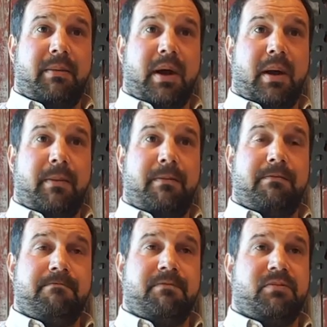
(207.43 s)
a
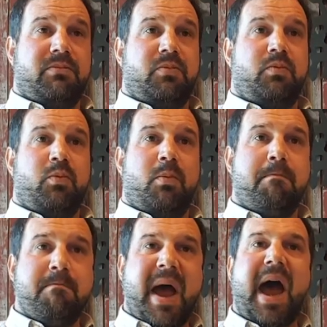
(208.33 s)

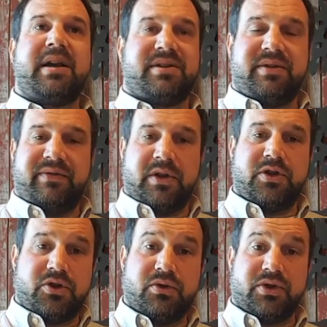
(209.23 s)
massive
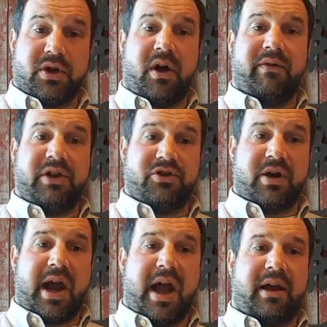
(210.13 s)
issue solving
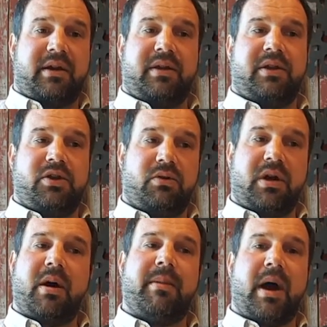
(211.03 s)
track that you'll
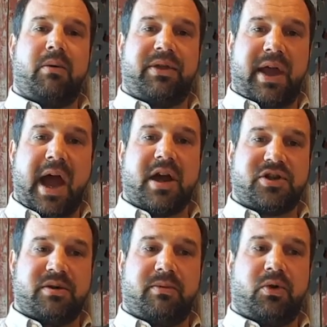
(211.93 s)
come out with
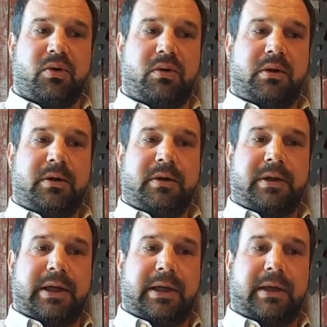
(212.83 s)
actionable
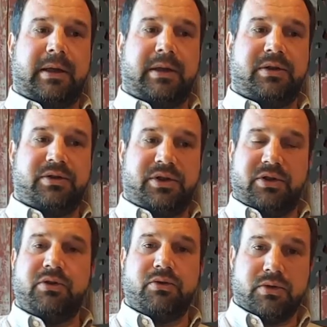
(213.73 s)

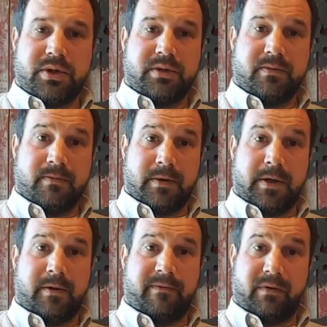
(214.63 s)
to-dos
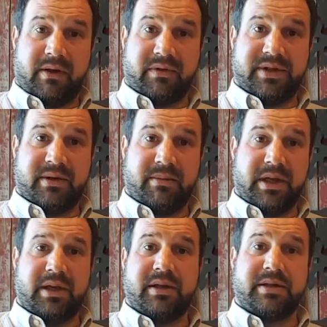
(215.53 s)
for level 10
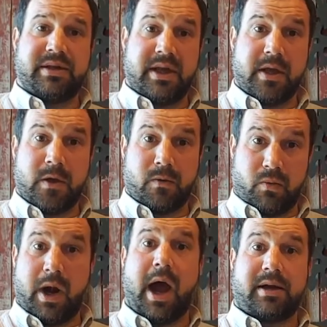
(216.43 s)
meetings and
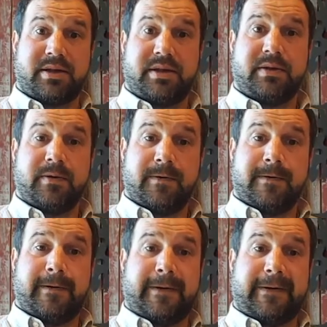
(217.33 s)
rocks
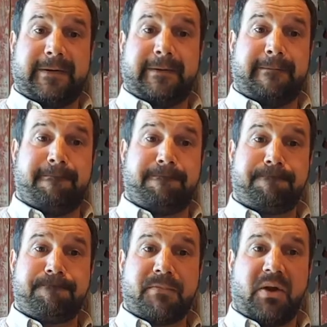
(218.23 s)

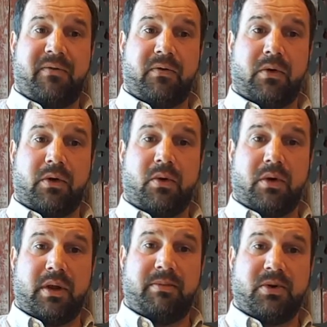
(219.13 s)
for
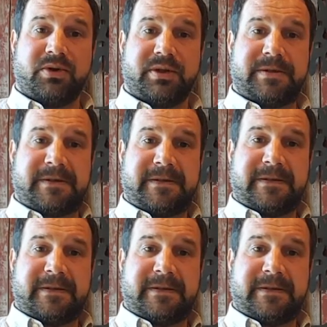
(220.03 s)
quarterly pulses.